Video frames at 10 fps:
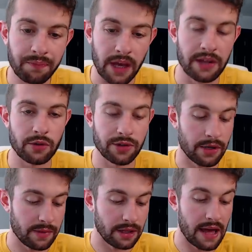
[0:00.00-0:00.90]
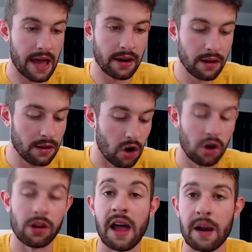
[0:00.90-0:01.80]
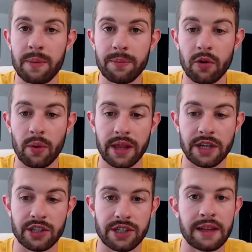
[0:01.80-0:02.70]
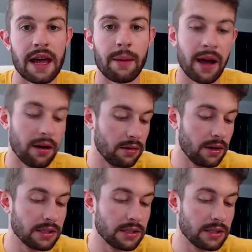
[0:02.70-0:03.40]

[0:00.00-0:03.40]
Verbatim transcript: and this was something that hurt a lot of people when they just said that about